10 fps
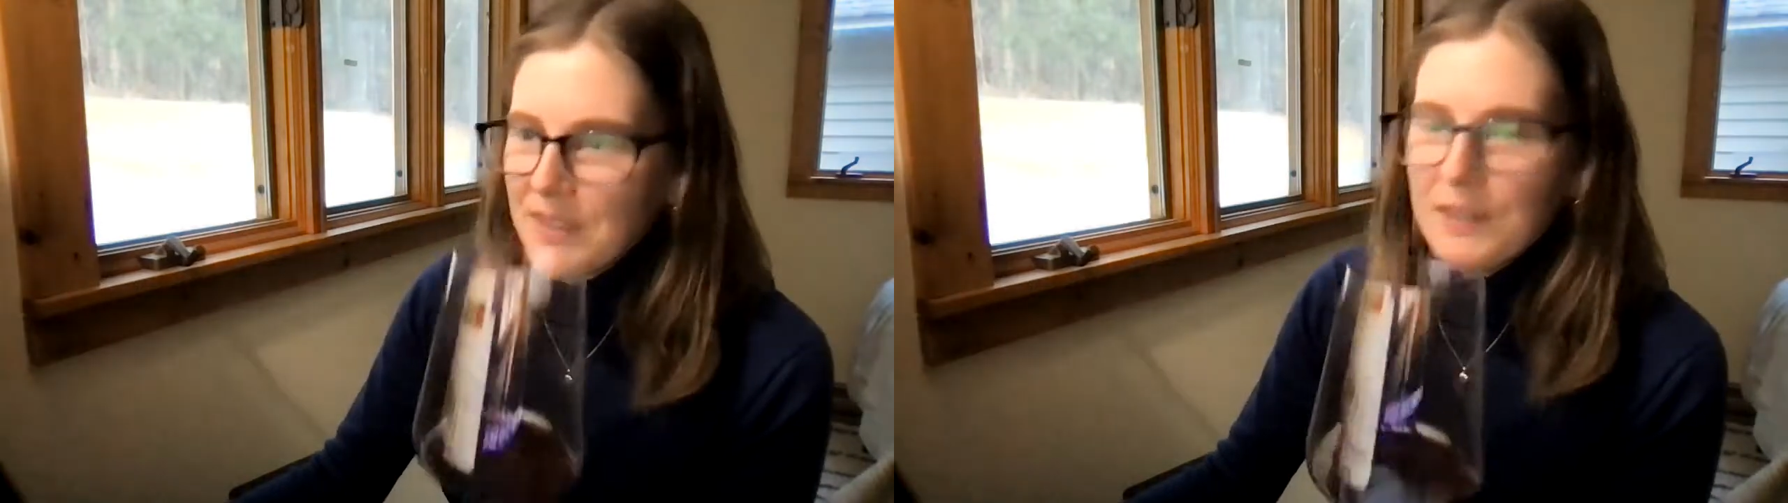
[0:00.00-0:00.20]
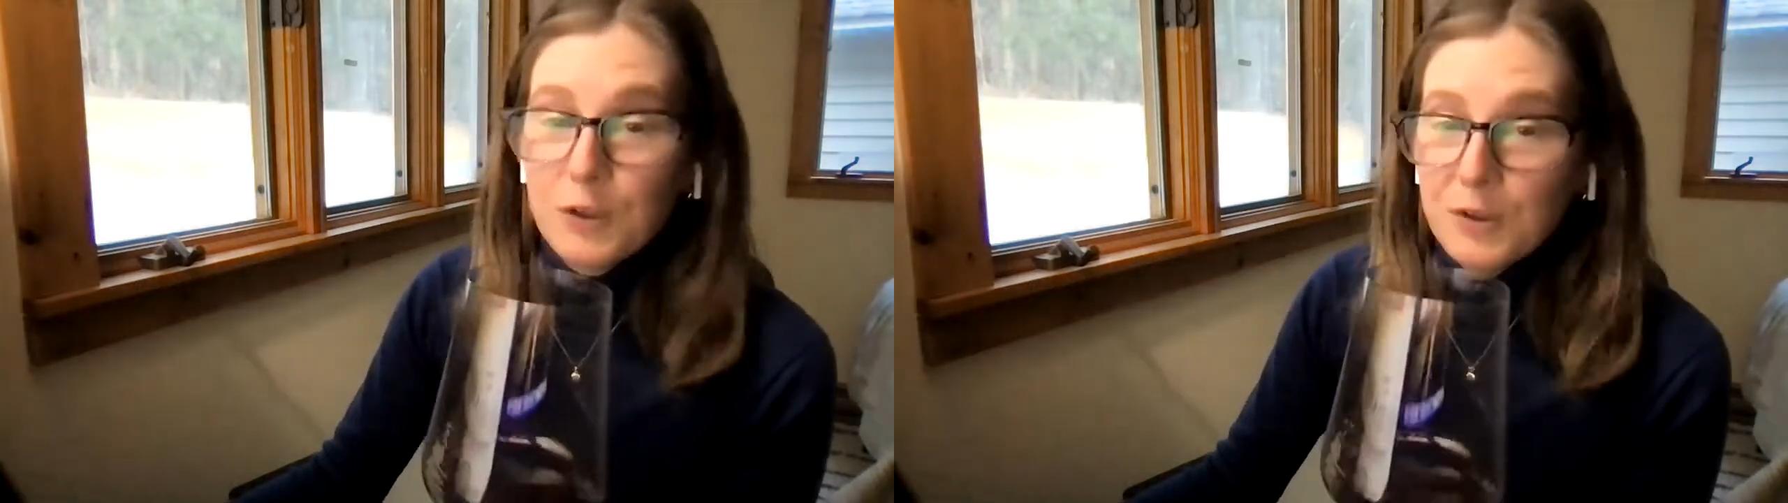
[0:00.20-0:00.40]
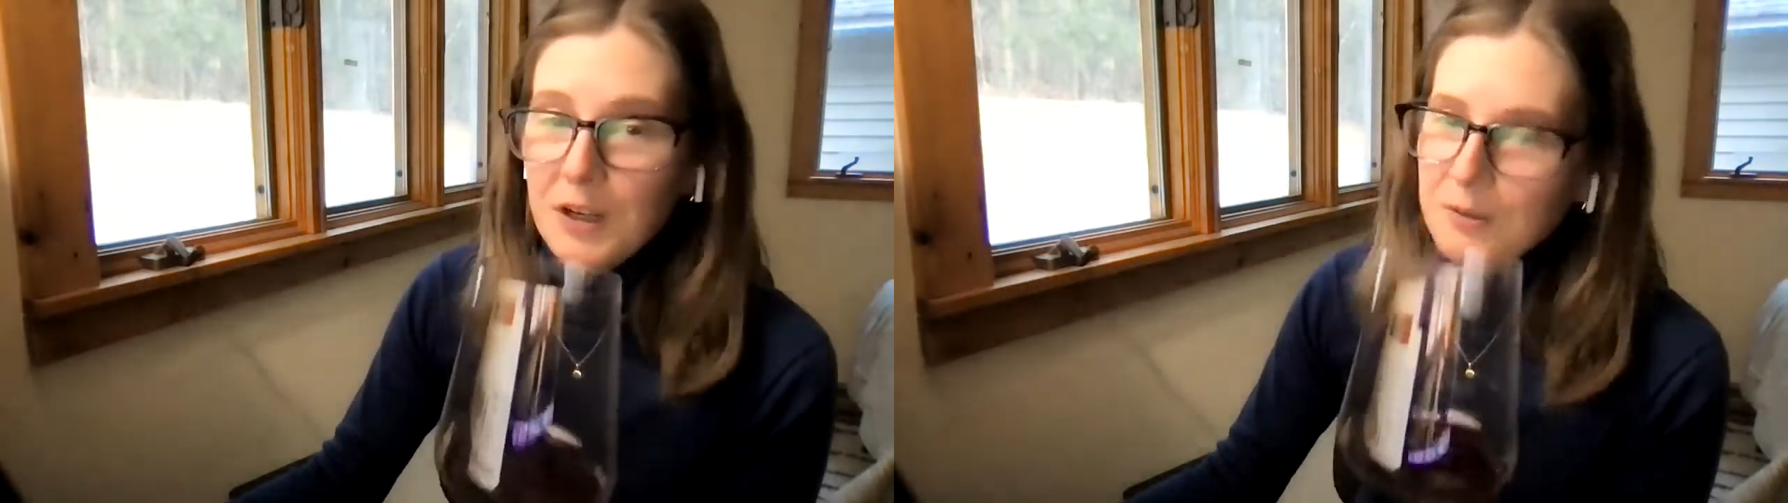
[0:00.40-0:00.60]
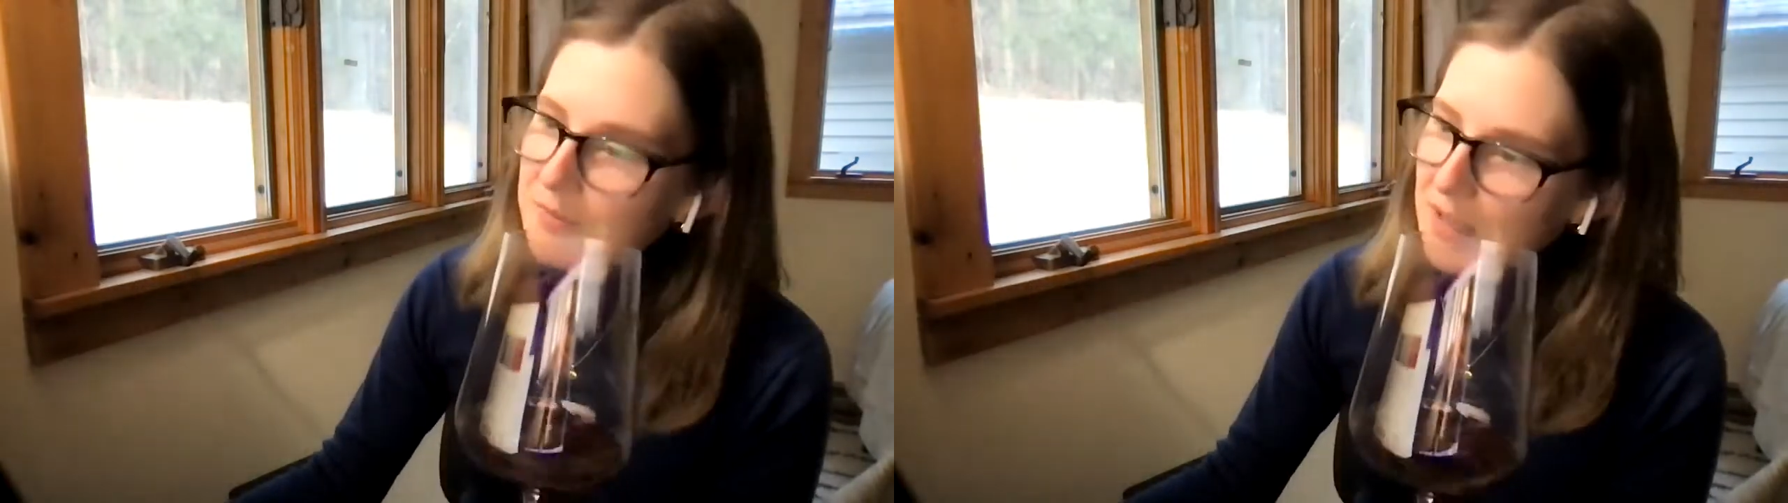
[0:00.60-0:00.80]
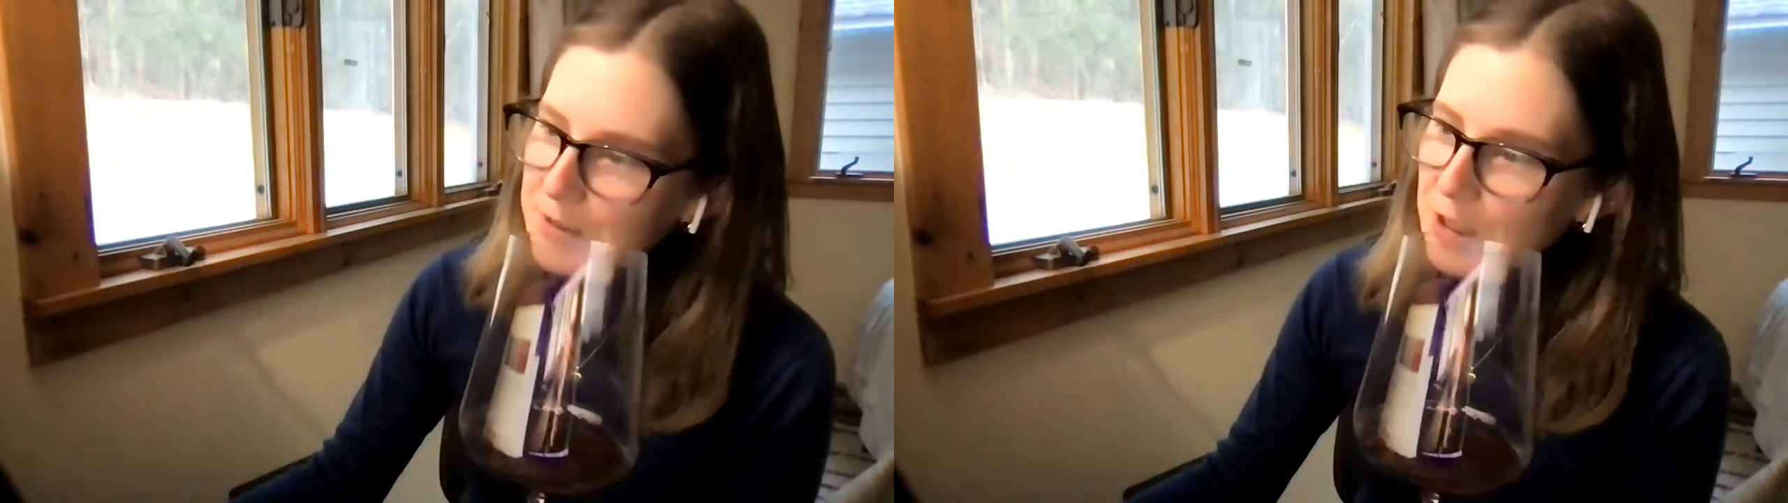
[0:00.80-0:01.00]
If you know,
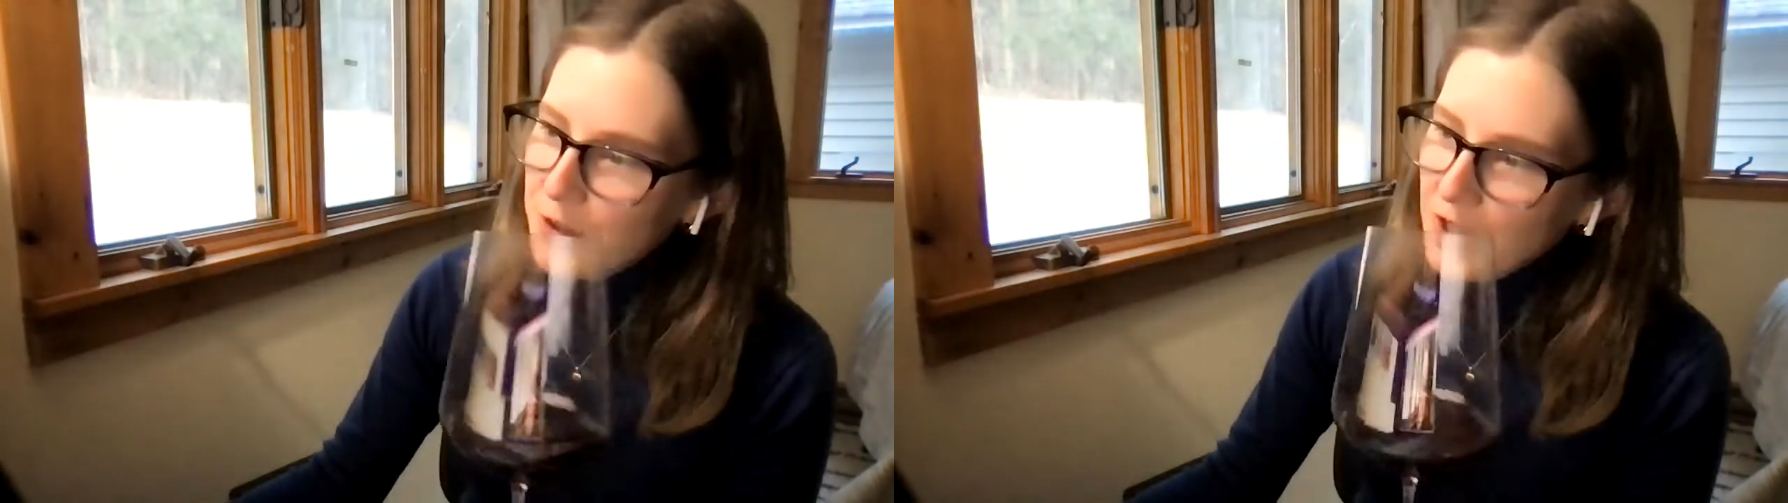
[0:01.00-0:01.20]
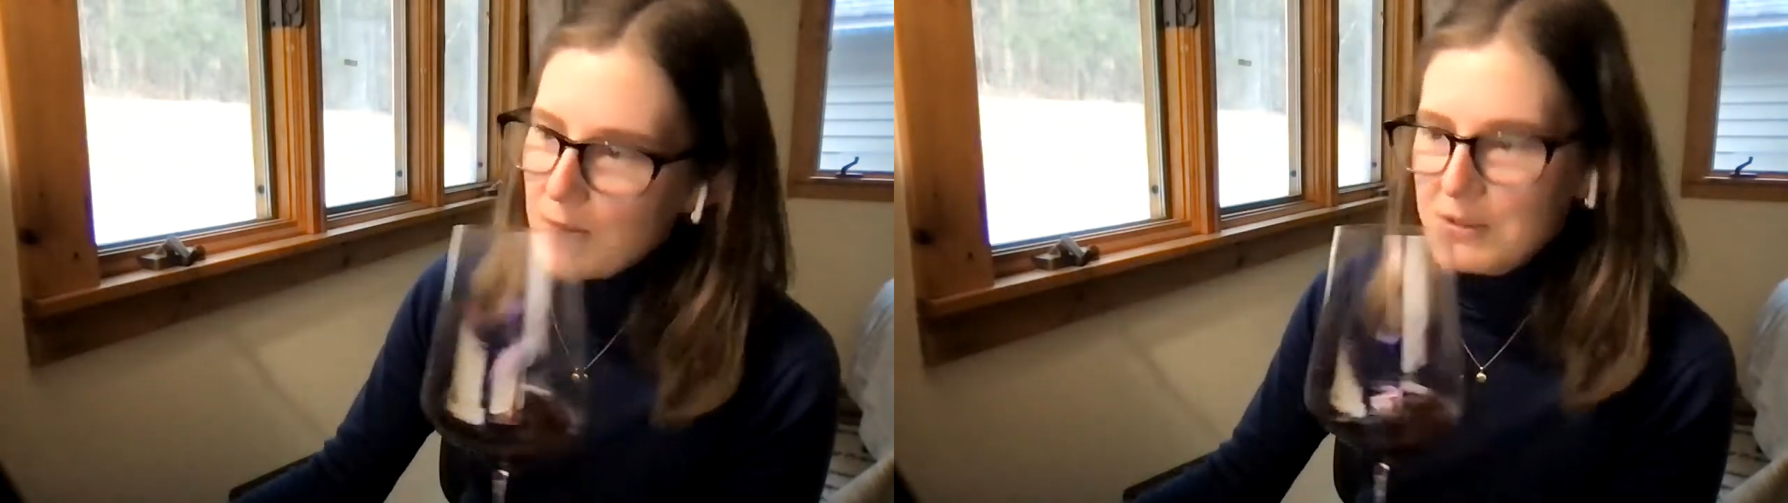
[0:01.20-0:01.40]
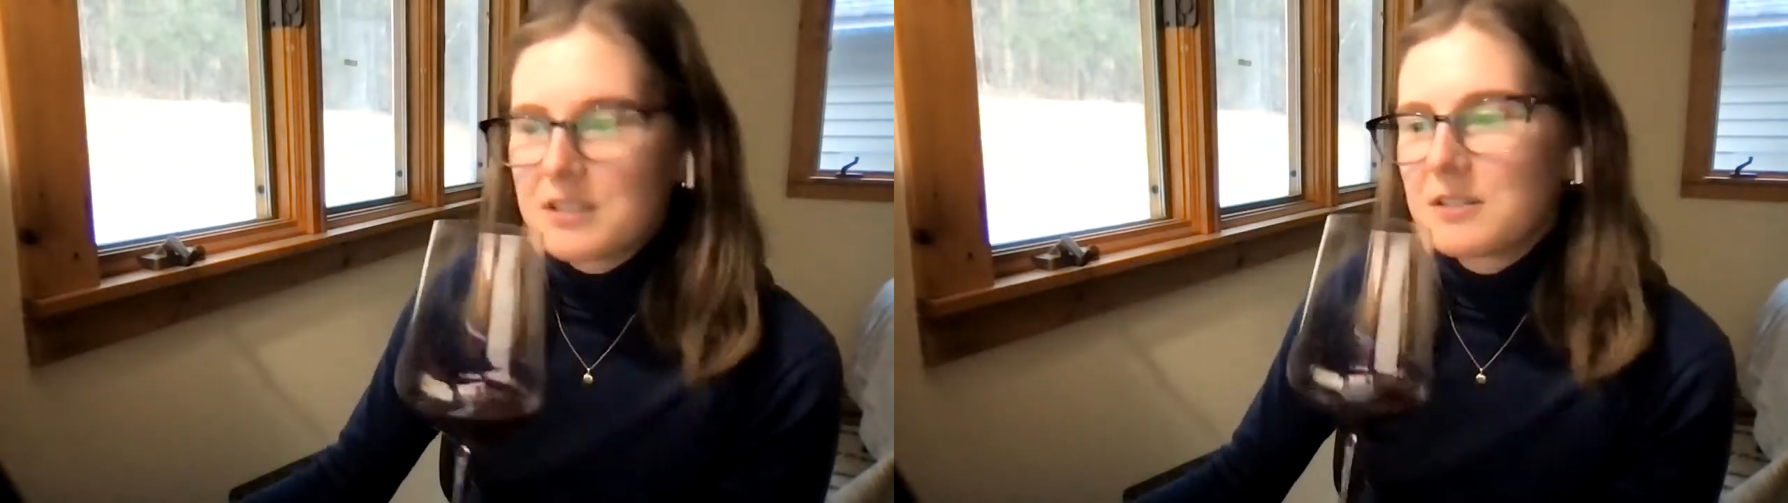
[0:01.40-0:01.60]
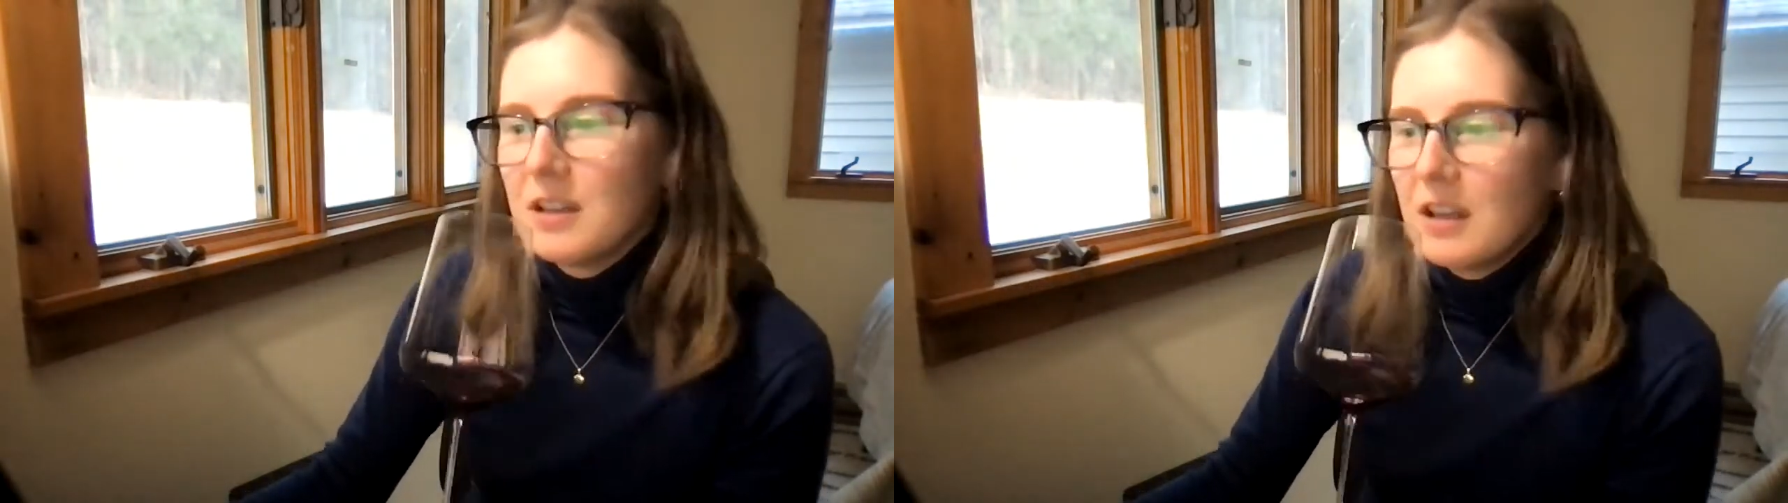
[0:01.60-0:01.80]
let me know in the comments.